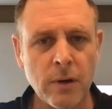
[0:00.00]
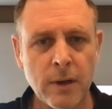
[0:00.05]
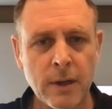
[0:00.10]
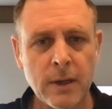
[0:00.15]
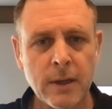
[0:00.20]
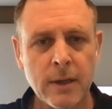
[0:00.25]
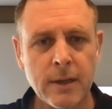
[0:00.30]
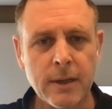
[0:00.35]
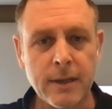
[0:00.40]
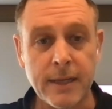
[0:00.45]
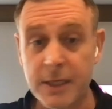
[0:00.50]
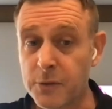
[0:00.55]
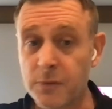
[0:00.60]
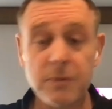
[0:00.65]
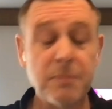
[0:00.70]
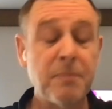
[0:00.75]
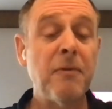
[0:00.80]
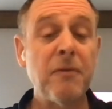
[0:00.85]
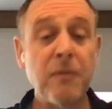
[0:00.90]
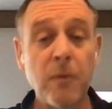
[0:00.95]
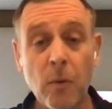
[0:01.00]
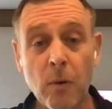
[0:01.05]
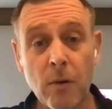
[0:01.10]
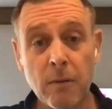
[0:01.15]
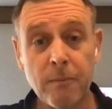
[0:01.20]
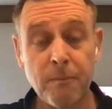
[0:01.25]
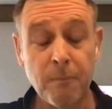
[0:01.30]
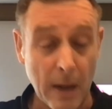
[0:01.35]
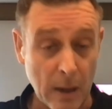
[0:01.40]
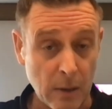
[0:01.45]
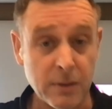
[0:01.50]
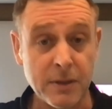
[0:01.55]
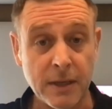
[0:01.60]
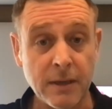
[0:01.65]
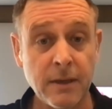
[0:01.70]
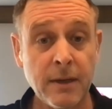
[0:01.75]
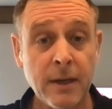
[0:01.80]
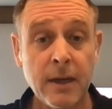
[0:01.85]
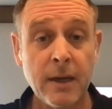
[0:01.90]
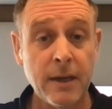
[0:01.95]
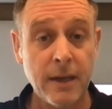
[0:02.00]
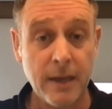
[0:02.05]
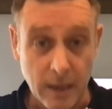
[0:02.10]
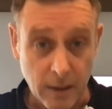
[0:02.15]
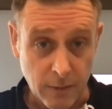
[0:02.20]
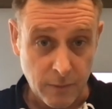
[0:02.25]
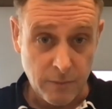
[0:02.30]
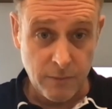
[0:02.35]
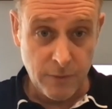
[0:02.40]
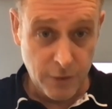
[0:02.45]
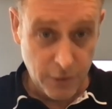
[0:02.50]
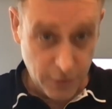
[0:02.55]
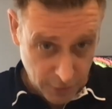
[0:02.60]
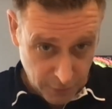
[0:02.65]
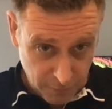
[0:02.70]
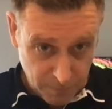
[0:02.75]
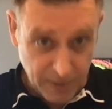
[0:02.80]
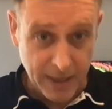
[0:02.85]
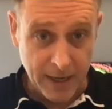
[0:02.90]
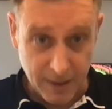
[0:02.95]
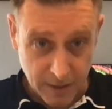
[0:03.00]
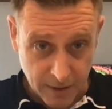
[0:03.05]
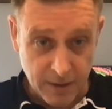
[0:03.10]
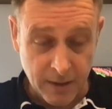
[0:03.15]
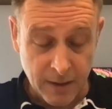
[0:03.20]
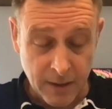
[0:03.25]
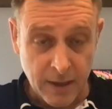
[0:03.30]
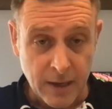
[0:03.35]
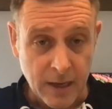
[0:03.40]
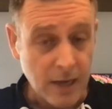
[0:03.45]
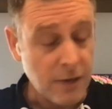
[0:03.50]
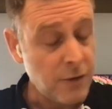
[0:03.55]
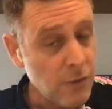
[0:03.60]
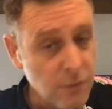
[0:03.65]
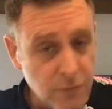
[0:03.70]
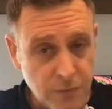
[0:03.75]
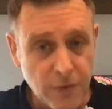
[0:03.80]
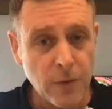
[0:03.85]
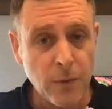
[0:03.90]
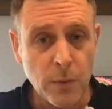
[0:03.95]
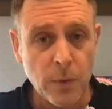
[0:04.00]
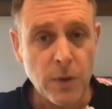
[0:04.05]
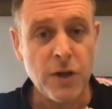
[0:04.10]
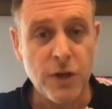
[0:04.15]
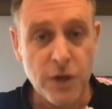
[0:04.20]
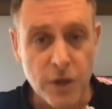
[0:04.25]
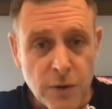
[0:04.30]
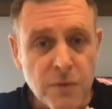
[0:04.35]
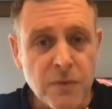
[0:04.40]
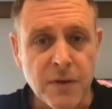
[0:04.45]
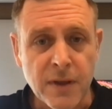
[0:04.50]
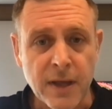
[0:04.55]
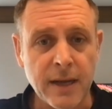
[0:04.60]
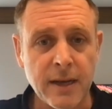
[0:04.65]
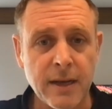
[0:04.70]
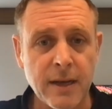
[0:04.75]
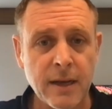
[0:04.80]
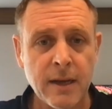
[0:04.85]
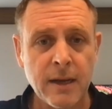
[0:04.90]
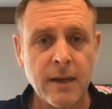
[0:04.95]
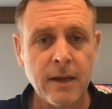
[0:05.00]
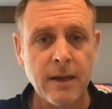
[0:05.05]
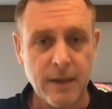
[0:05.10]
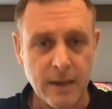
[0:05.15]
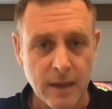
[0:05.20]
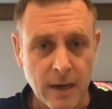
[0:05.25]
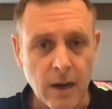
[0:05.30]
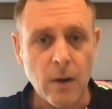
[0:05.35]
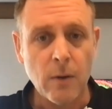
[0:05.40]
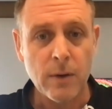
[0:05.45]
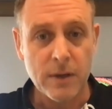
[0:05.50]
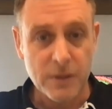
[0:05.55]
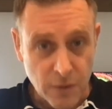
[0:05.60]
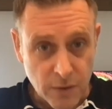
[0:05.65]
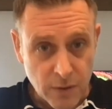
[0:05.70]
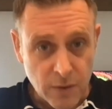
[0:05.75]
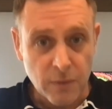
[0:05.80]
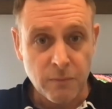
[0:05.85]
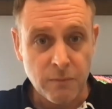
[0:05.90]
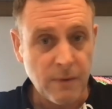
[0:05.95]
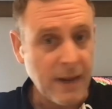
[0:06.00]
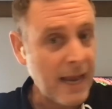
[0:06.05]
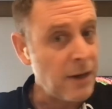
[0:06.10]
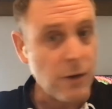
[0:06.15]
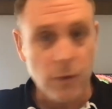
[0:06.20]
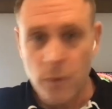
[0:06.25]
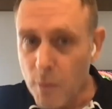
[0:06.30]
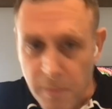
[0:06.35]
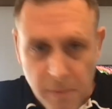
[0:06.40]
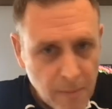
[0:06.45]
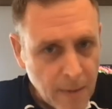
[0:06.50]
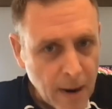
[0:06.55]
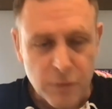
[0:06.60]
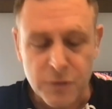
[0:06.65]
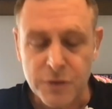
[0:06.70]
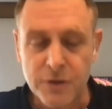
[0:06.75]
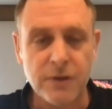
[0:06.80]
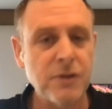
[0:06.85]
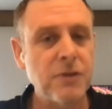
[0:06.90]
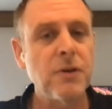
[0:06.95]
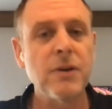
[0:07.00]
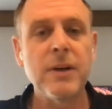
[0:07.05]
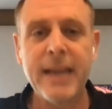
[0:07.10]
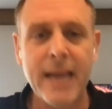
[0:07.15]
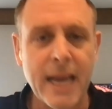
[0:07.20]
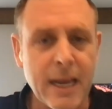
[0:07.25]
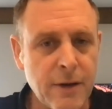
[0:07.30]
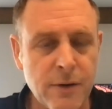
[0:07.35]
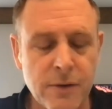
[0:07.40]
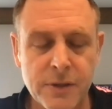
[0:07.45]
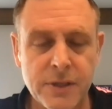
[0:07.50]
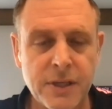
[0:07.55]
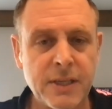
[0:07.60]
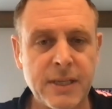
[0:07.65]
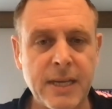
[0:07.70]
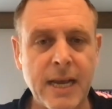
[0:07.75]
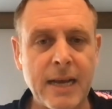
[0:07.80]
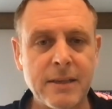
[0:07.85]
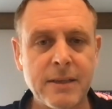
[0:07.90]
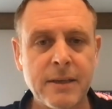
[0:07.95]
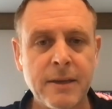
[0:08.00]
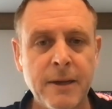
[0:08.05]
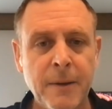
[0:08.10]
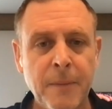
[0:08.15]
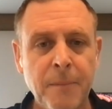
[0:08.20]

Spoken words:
And this was before Bolton. You pick and you do what you think, is going to get you a promotion, is going to get you success.